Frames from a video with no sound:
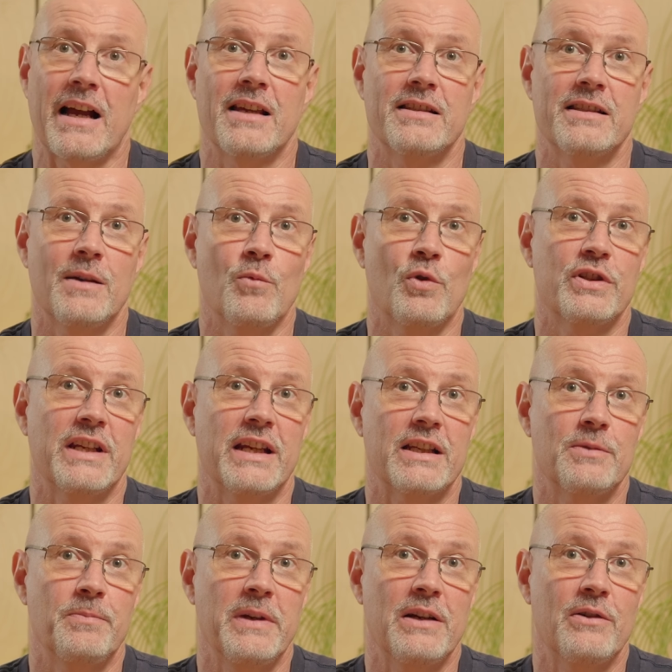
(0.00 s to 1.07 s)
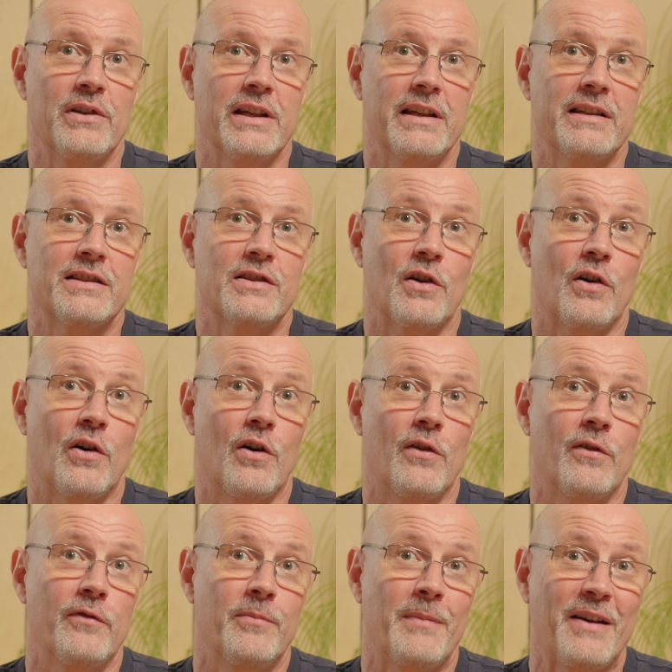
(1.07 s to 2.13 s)
guys, that was the experience
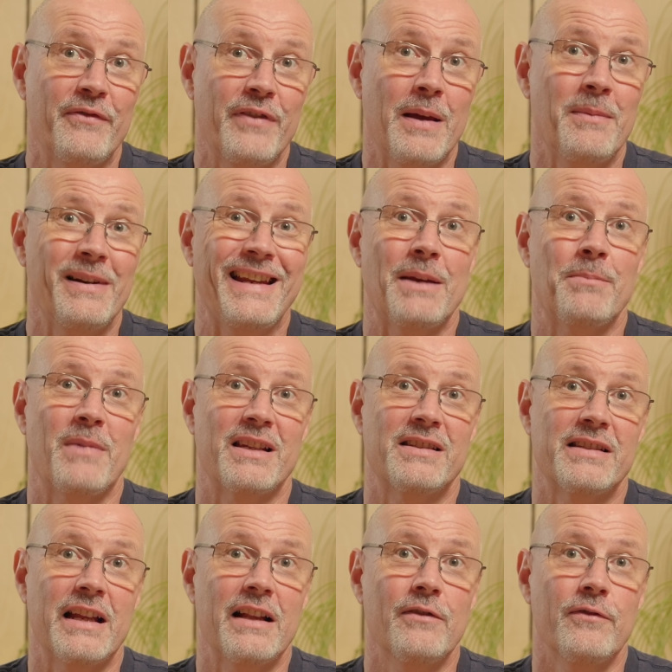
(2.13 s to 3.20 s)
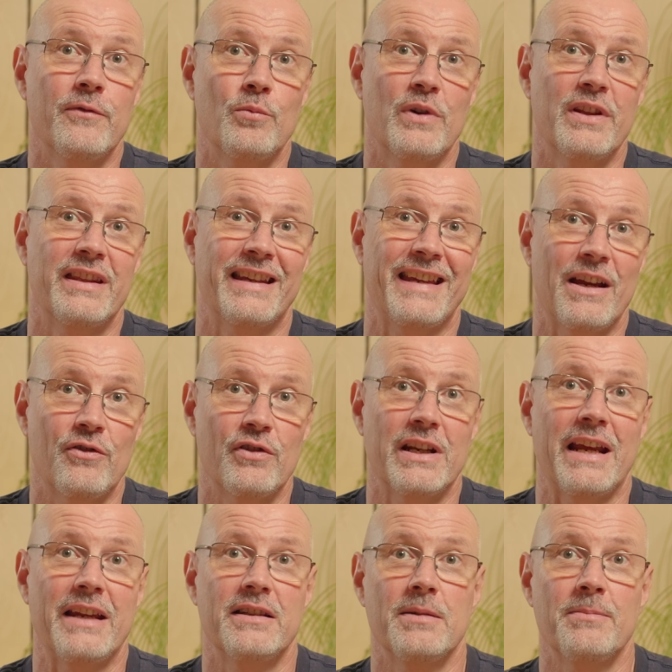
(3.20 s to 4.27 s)
of my family and myself with the Garrett
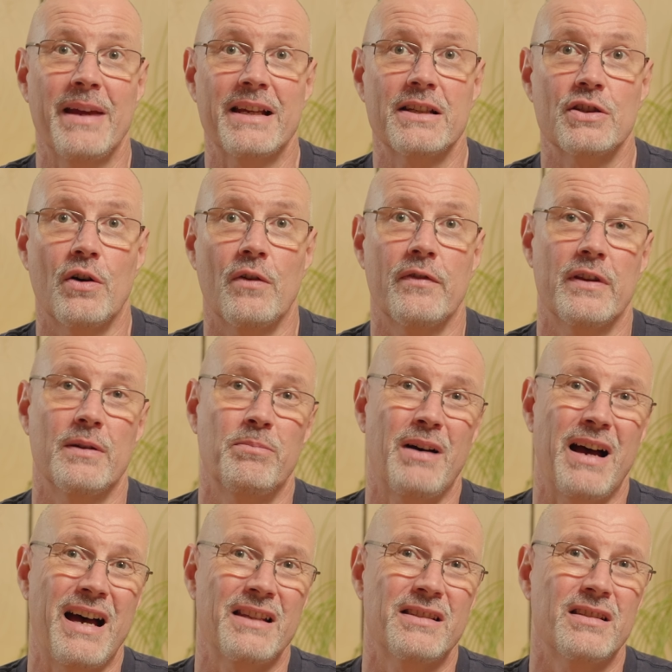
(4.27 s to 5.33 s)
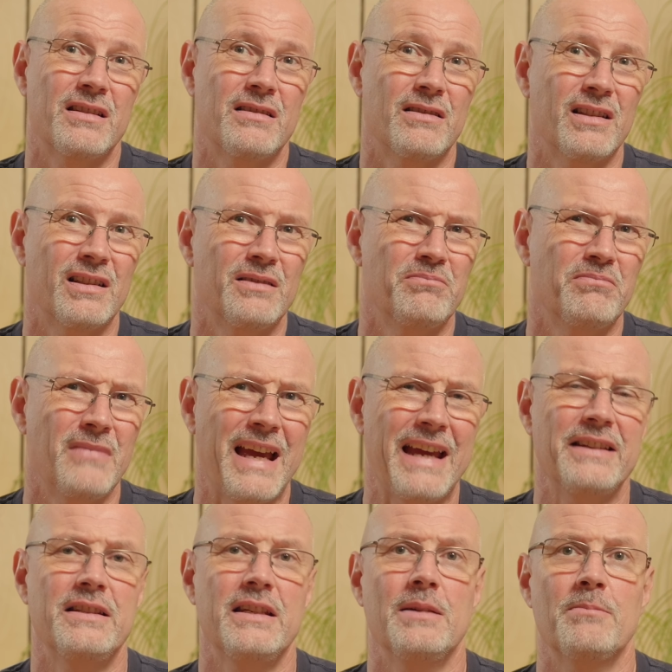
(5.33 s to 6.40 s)
A T Max of the past um,
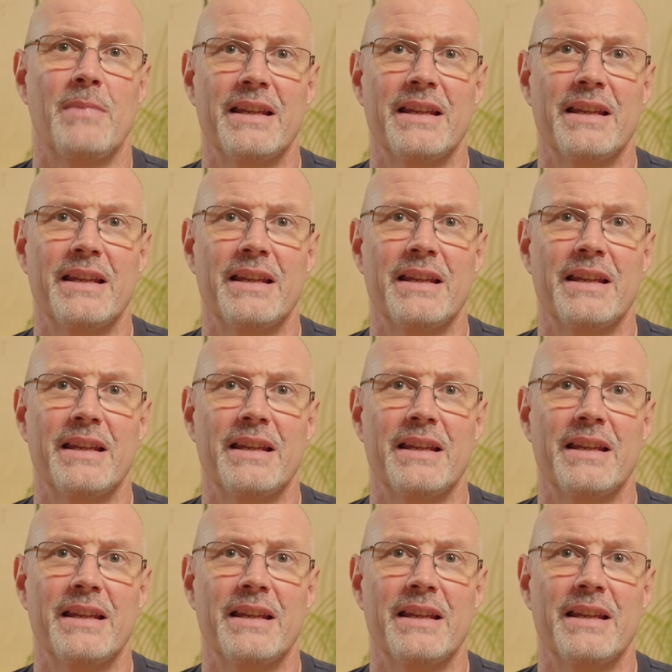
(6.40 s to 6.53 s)
eighteen